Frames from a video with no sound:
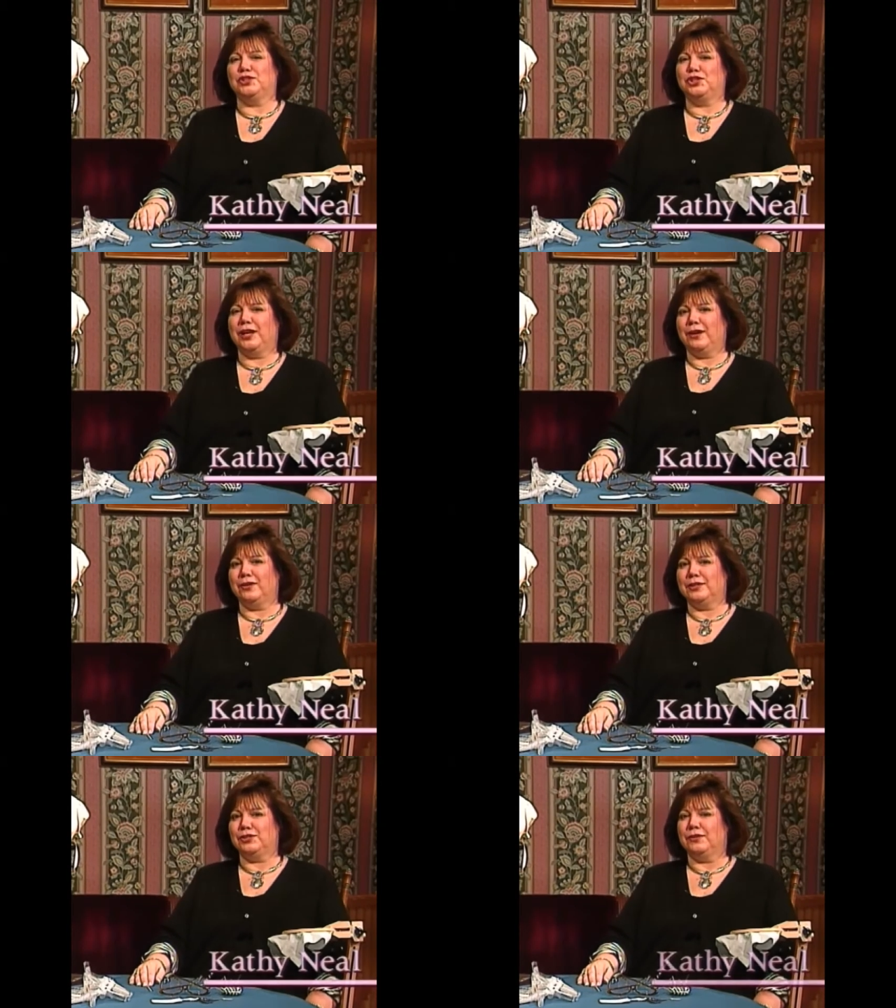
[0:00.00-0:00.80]

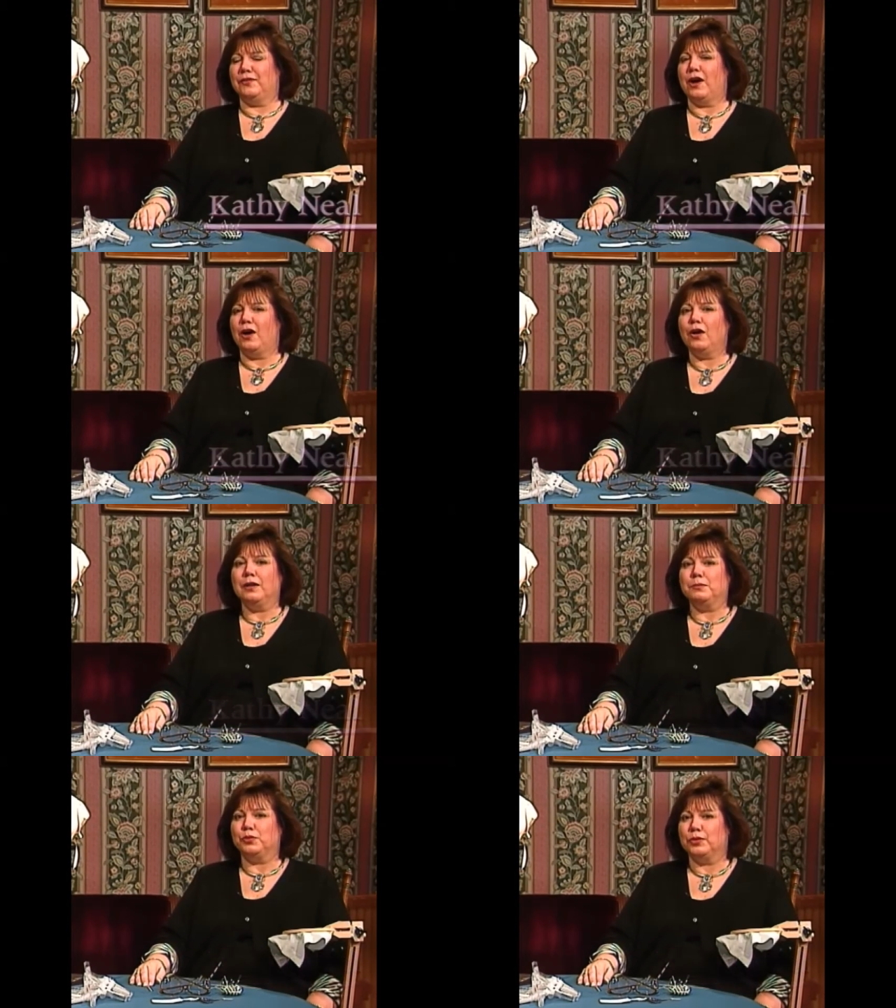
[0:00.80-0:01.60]
cherished of all
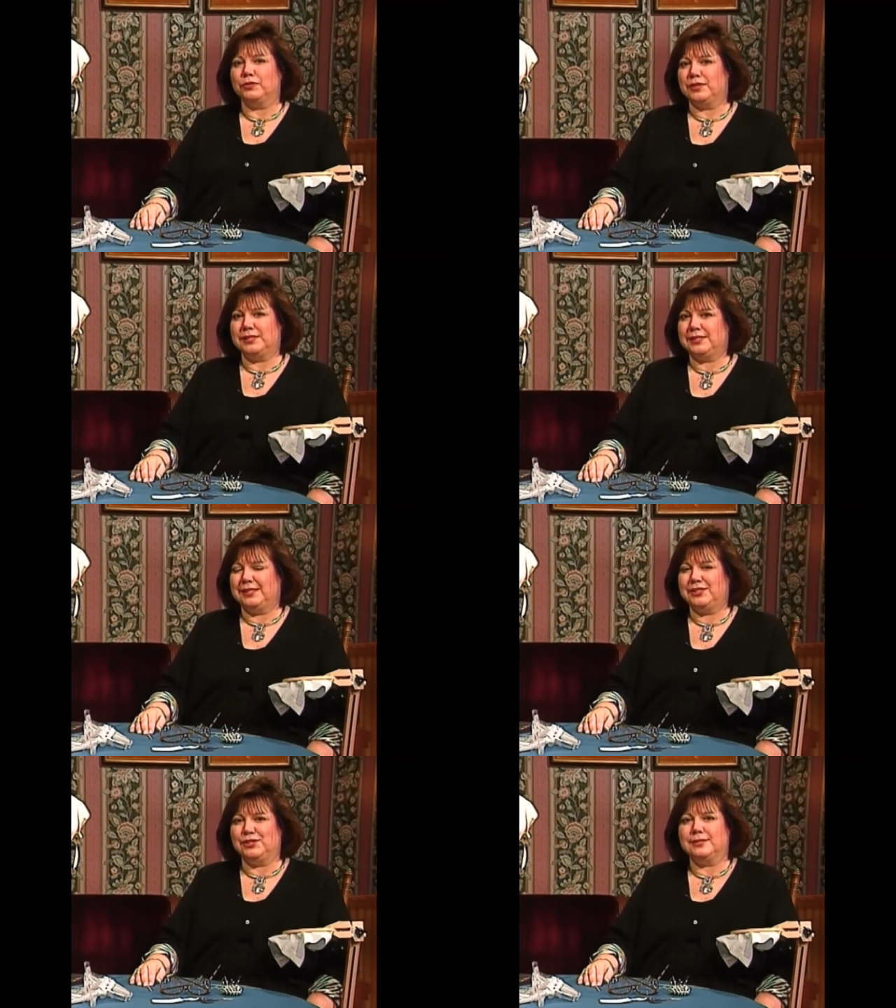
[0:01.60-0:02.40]
embroidery
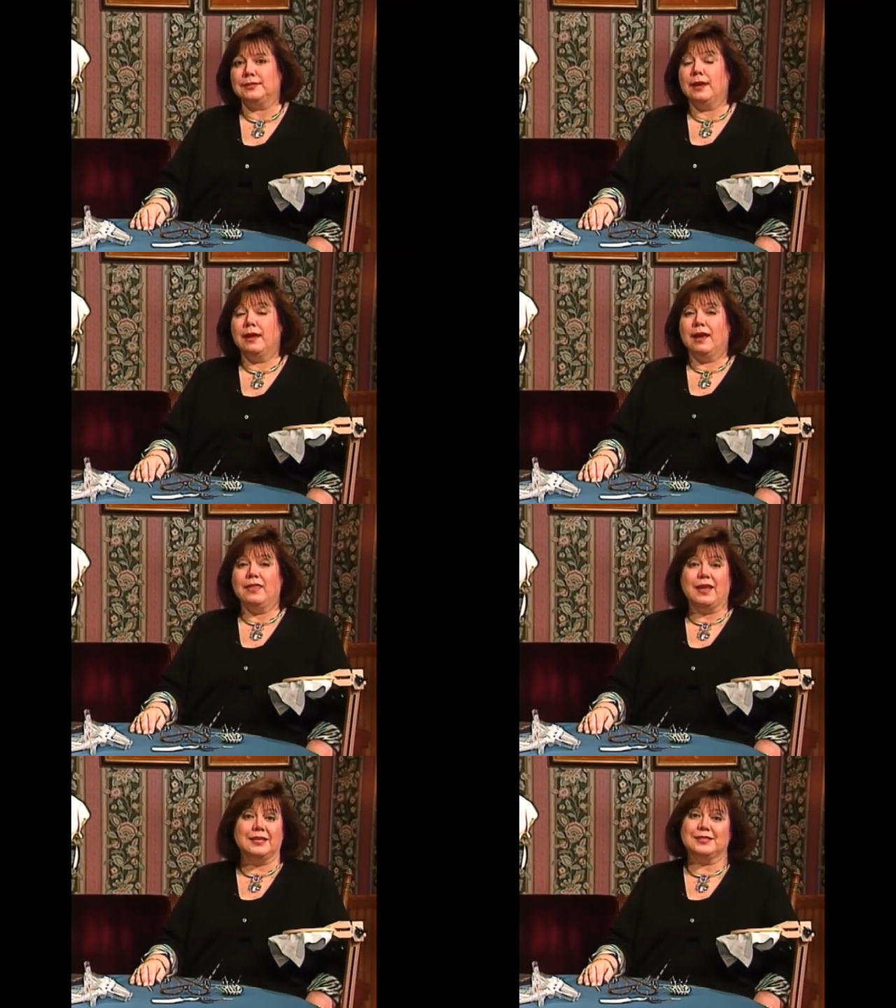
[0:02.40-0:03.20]
stitches,
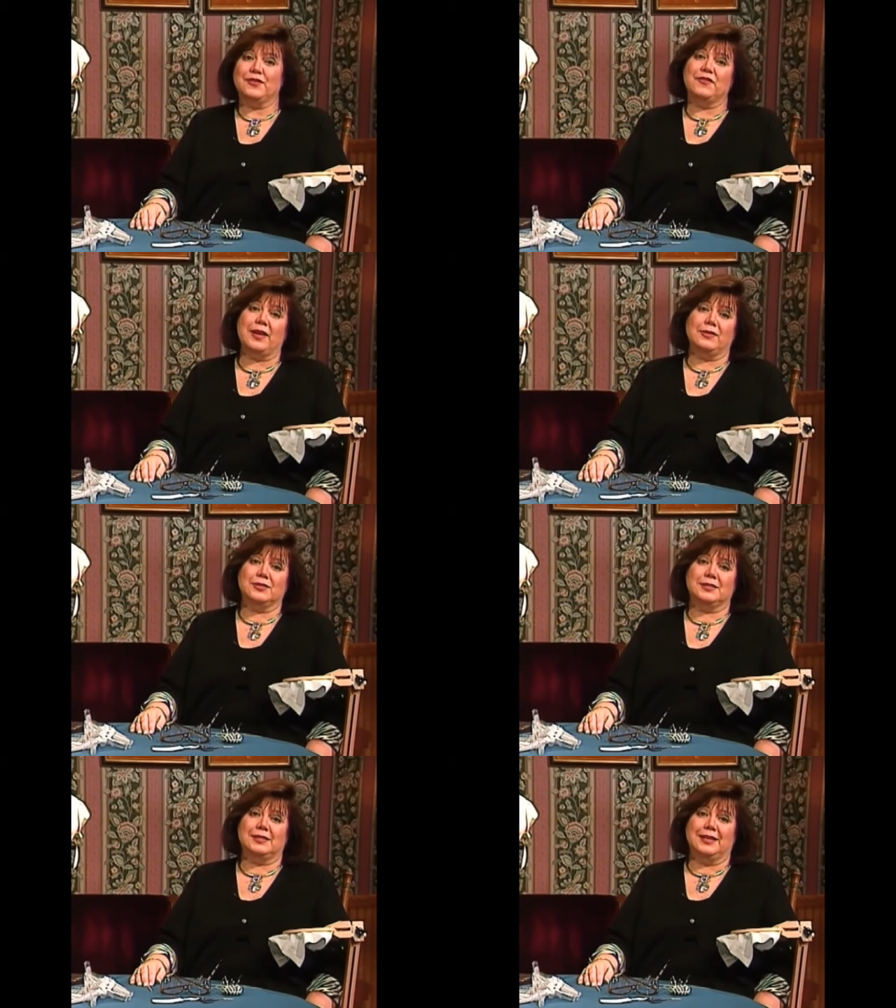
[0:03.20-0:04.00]
and that's the feather
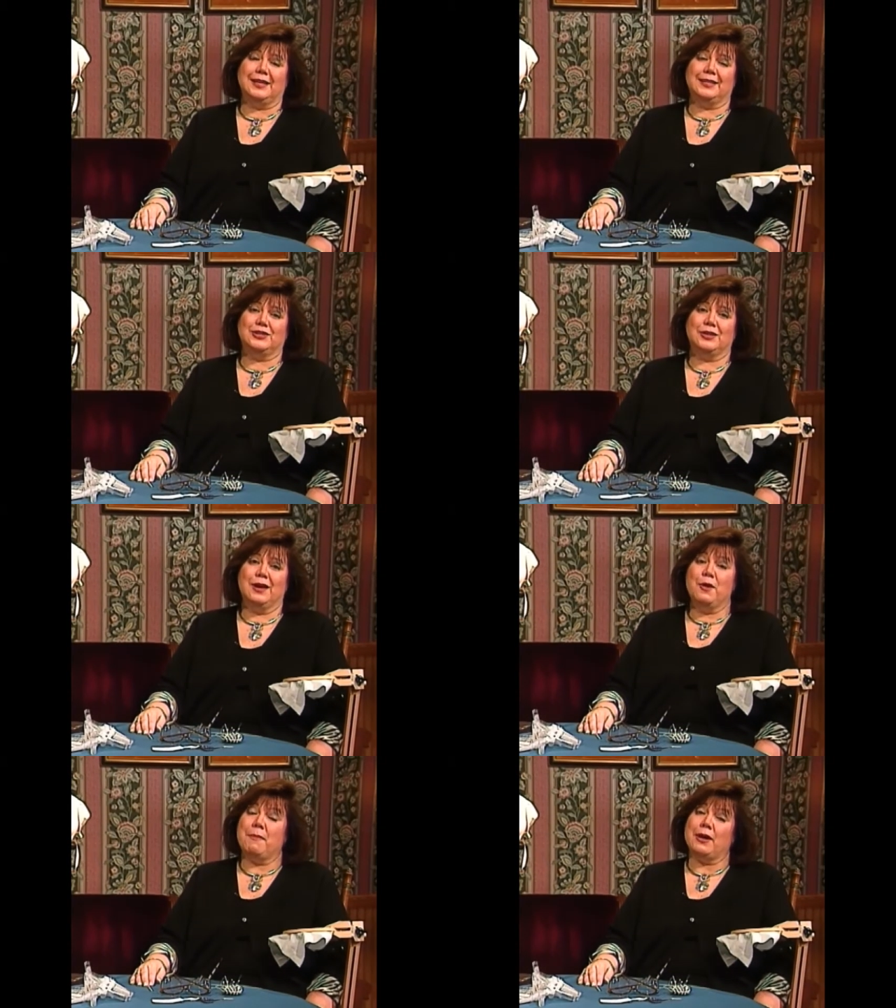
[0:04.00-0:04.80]
stitch.
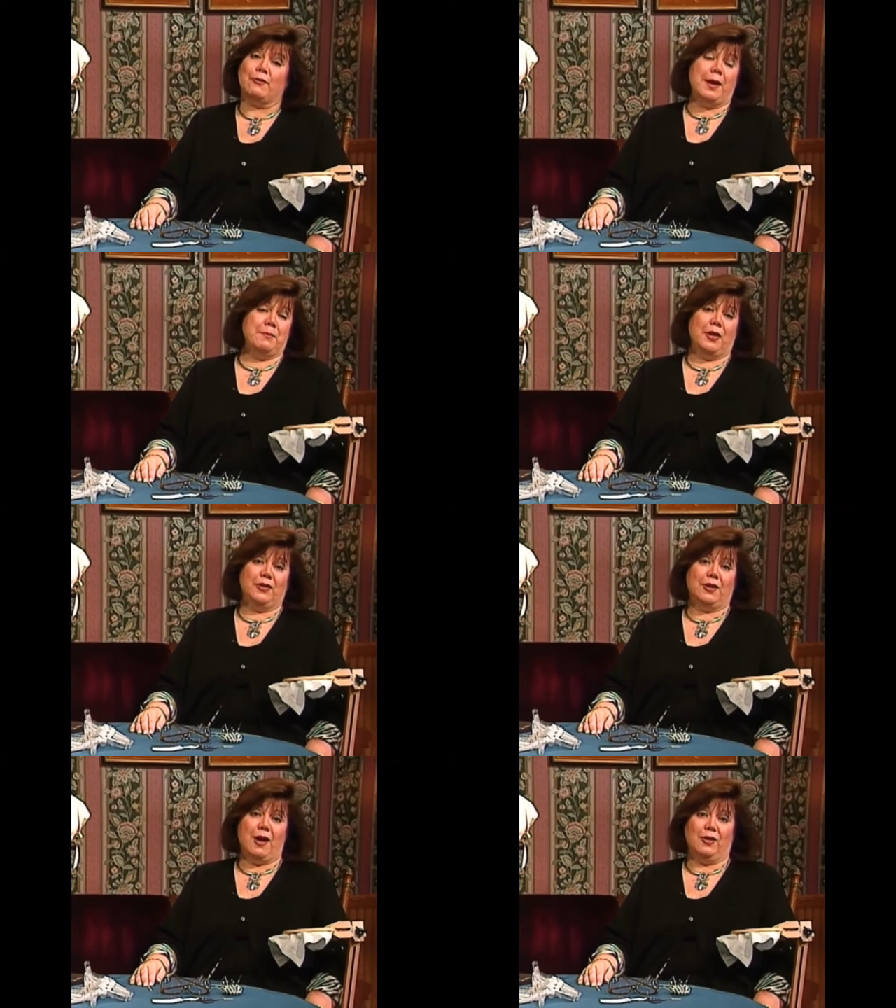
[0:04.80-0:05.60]
My
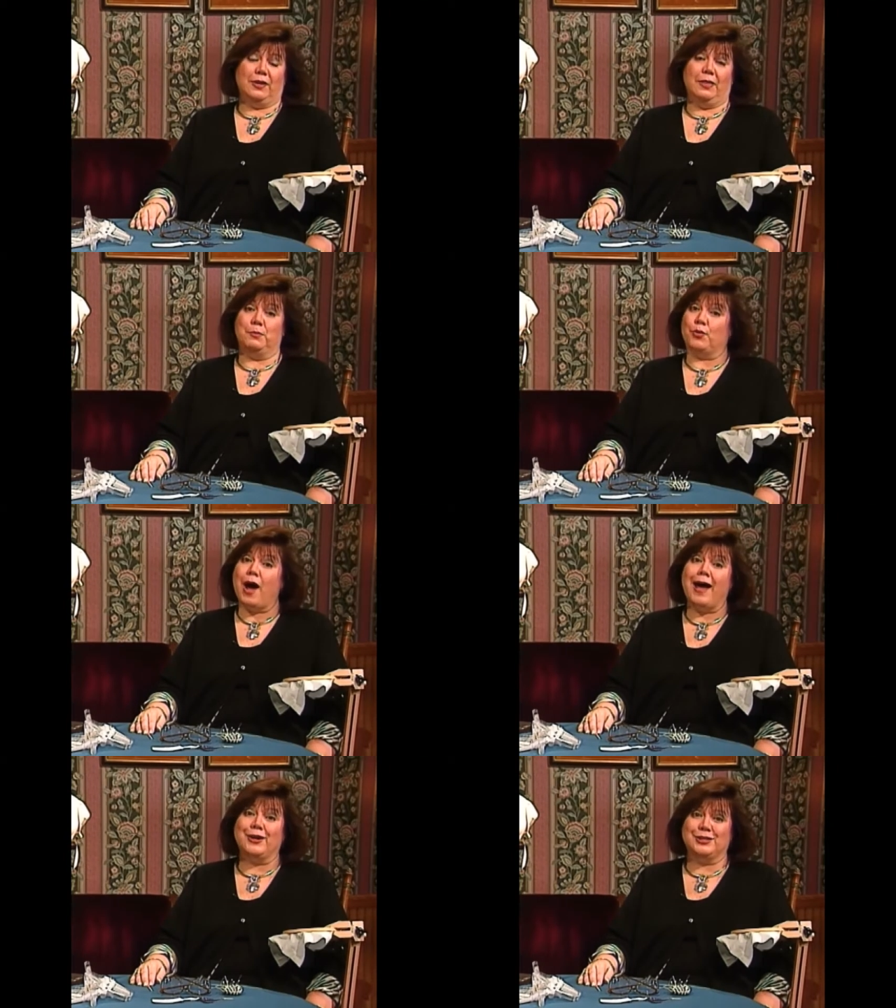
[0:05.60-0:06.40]
grandmother called it the
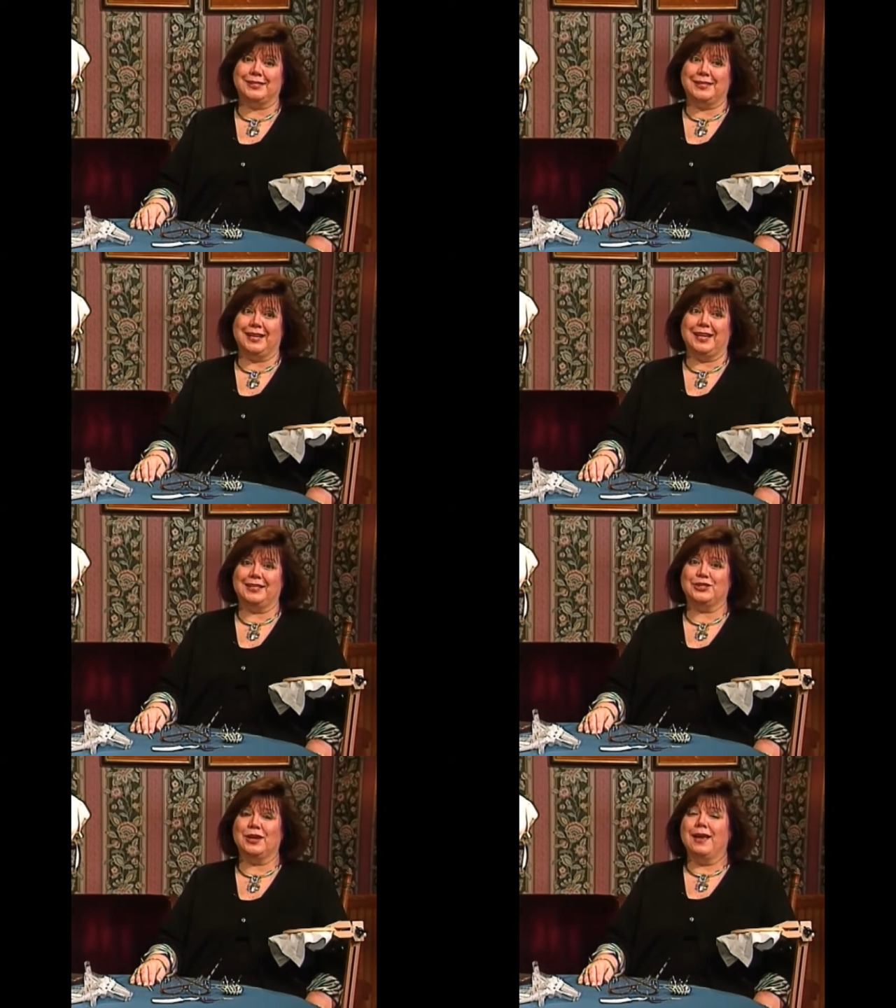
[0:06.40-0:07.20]
briar
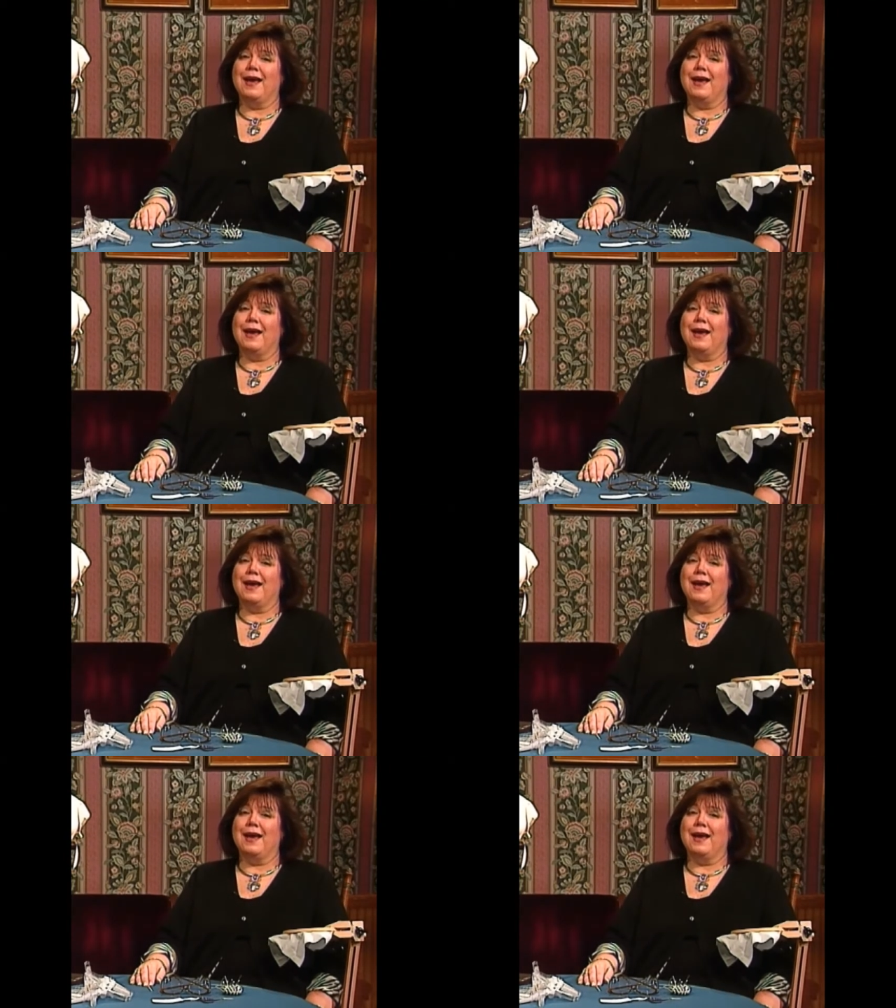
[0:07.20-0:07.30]
stitch.